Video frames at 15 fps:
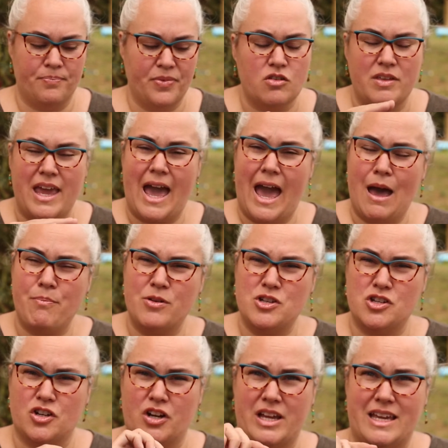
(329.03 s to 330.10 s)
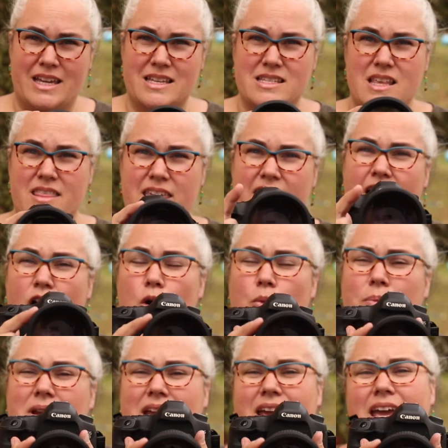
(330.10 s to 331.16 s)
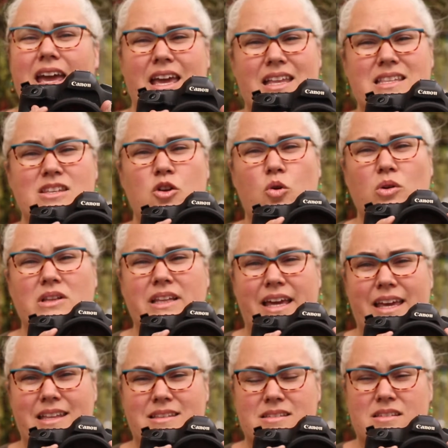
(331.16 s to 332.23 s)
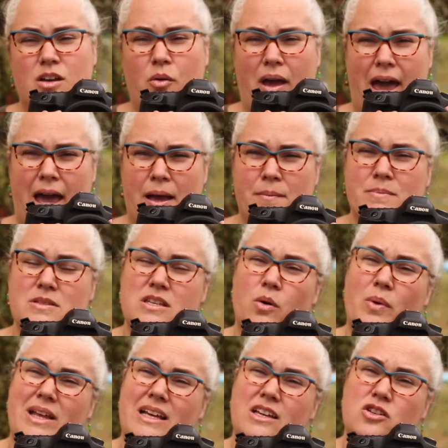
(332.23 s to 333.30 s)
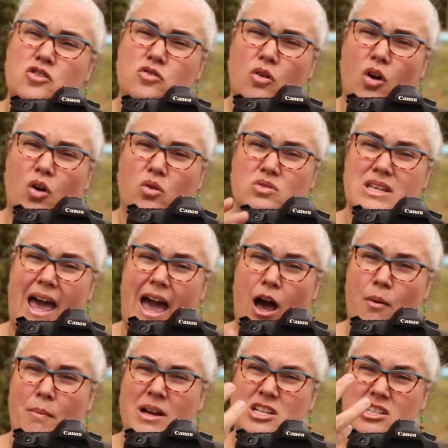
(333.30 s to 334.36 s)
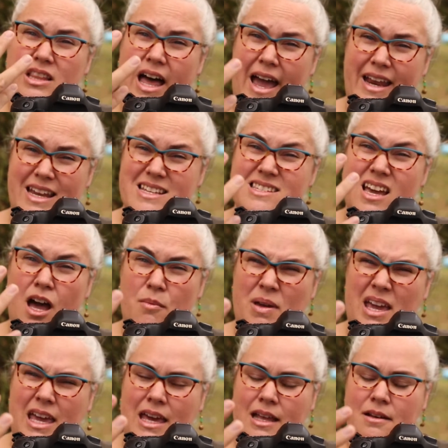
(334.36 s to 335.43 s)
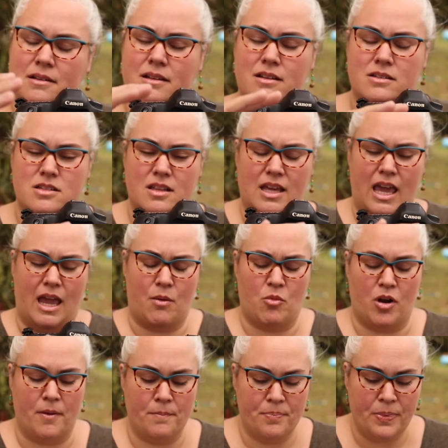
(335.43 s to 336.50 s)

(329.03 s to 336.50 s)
So the aperture is the opening in your lens, okay? So it controls how much light is coming in to the camera.